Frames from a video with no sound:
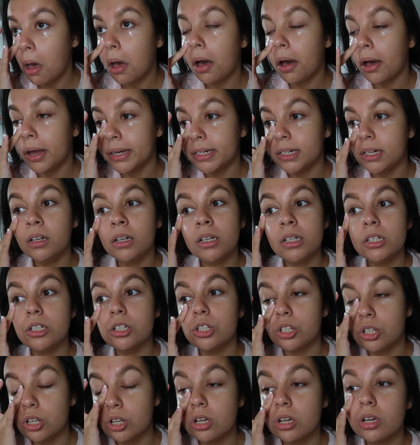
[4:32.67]
I
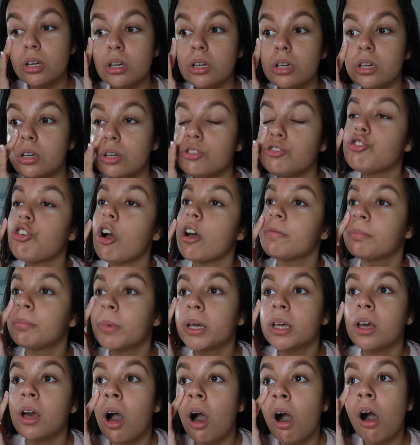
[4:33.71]
need to drive
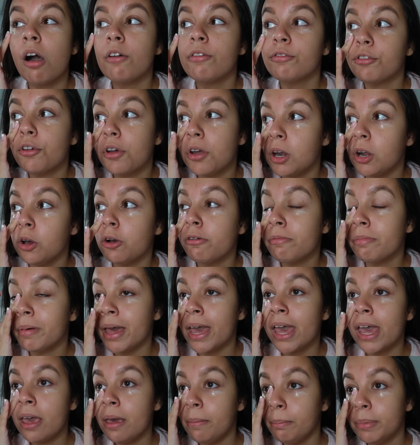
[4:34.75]
my car for a little
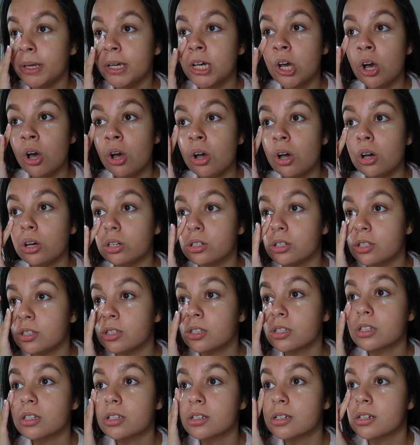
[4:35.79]
bit
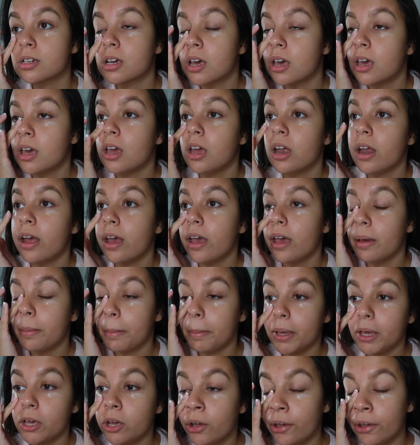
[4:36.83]
because,
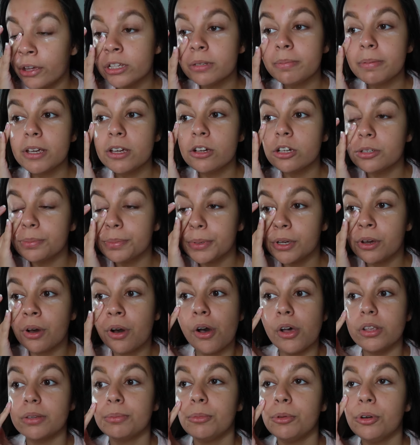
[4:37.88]
because, because,
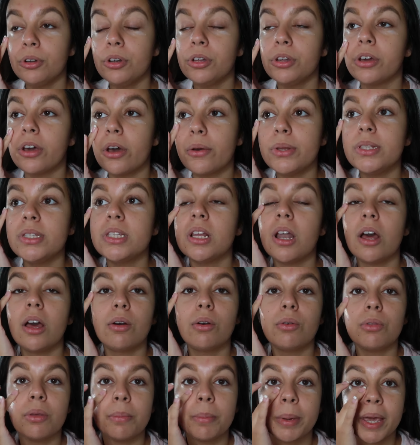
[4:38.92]
because, I'm not going to go into
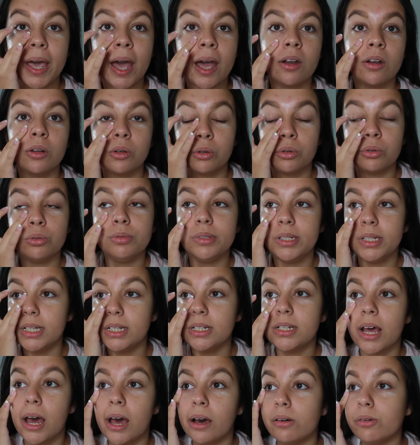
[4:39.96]
like all the mechanical
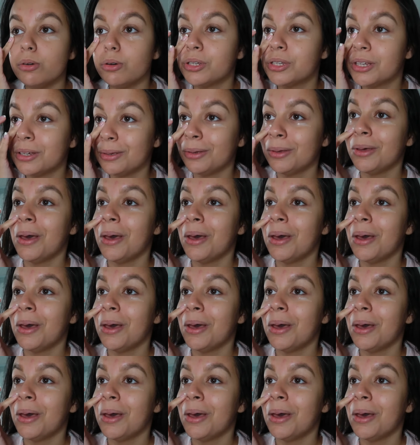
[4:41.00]
details,